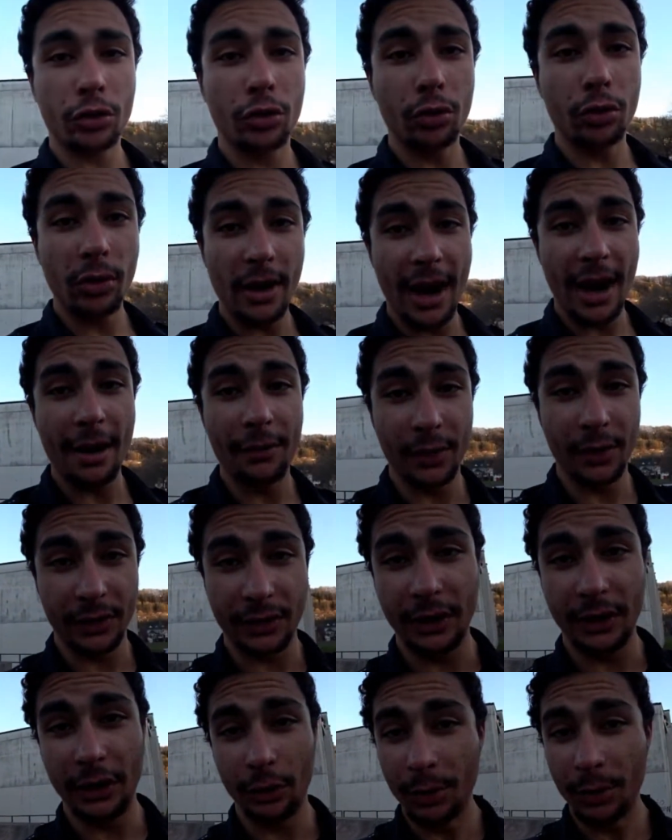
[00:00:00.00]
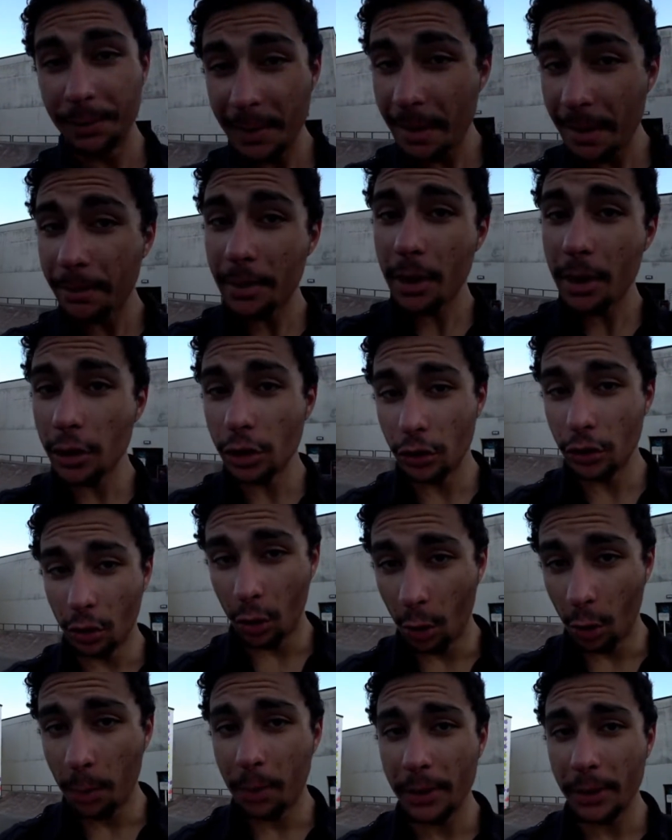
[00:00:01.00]
do everything. Remember, you
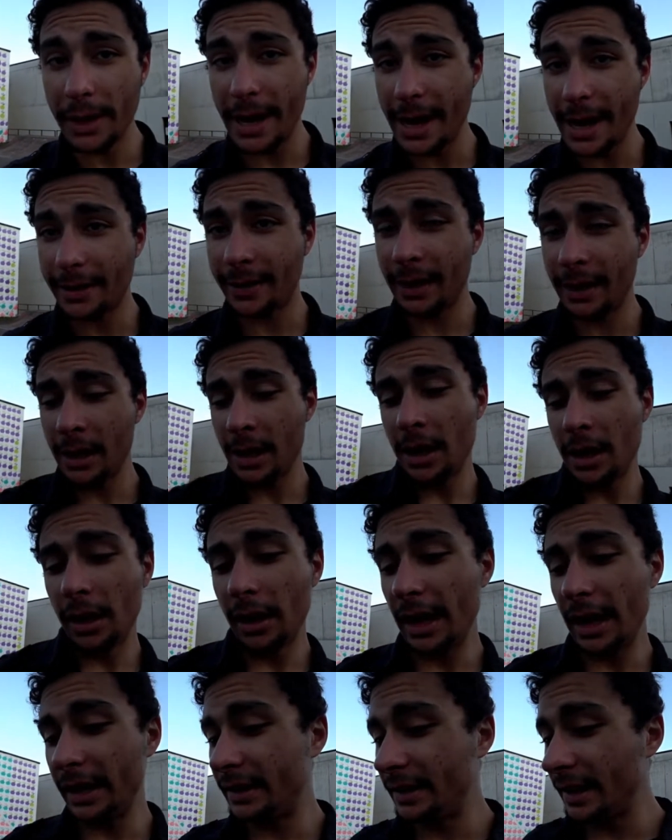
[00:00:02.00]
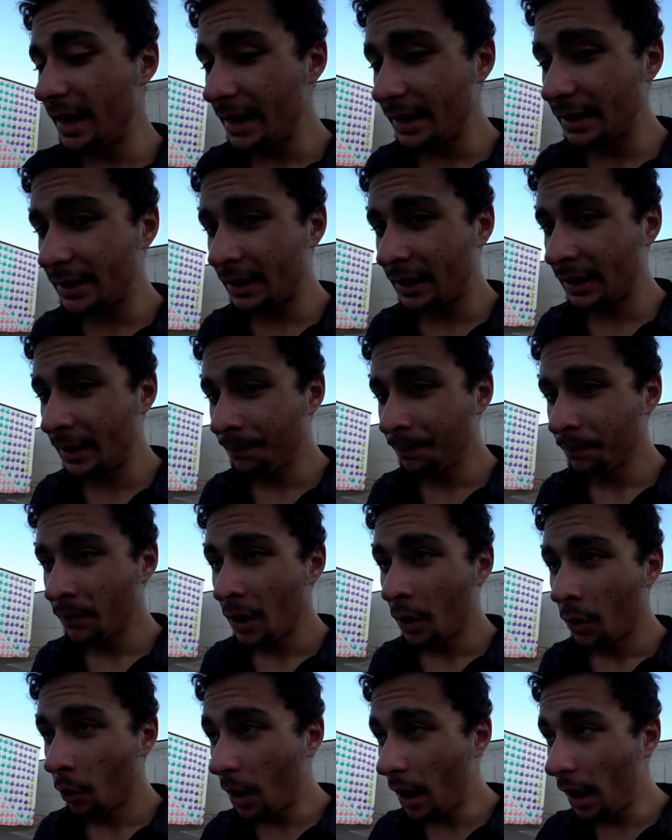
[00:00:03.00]
open it like this.
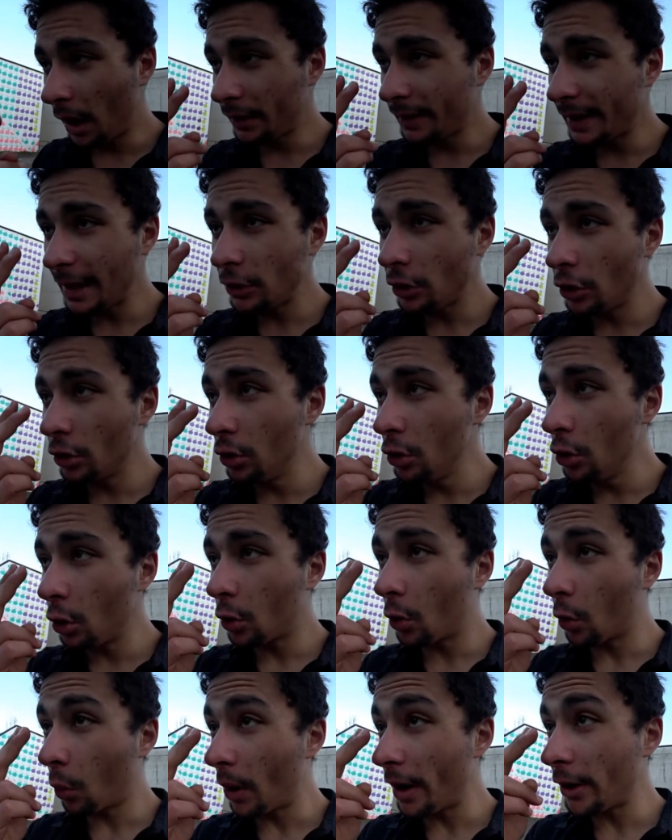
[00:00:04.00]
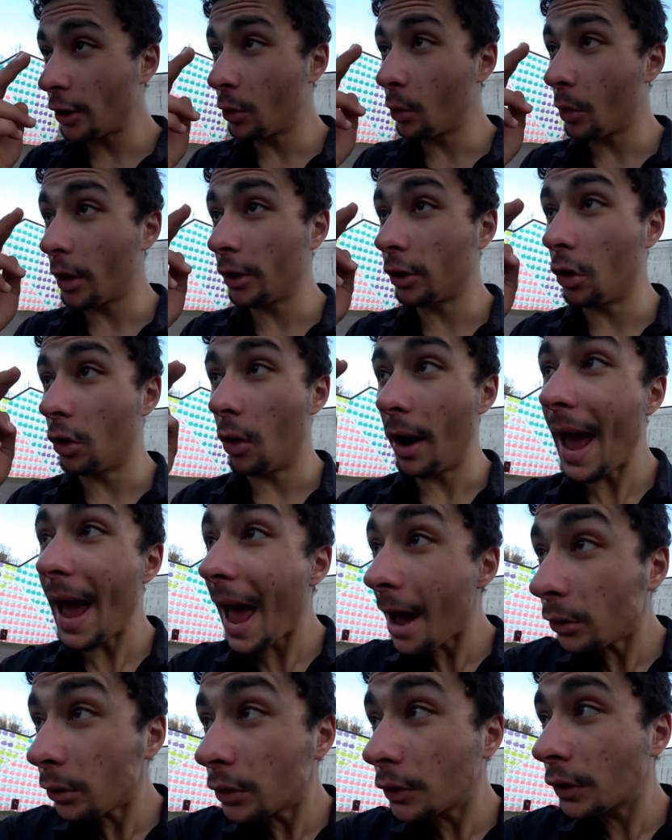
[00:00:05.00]
Well, then you look where you want to go
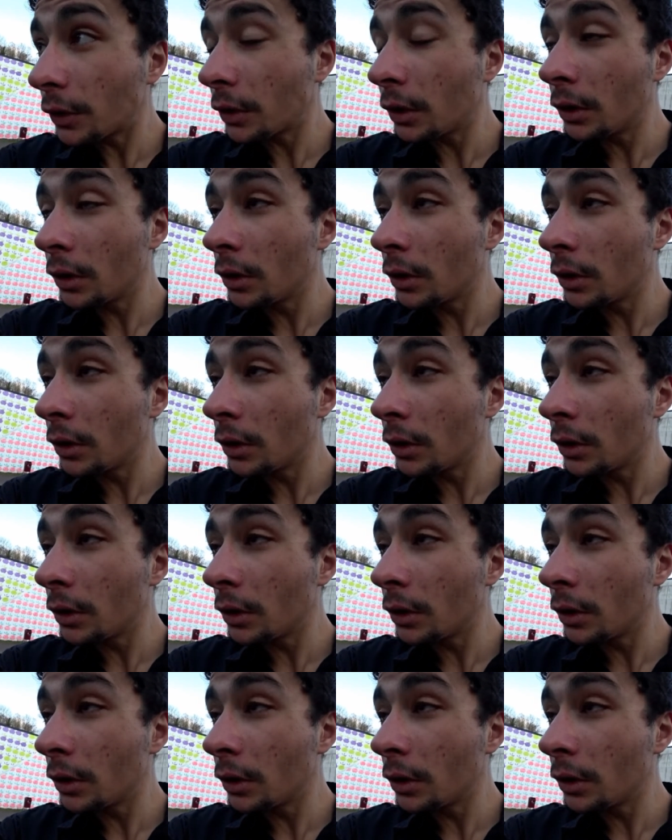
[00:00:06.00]
out,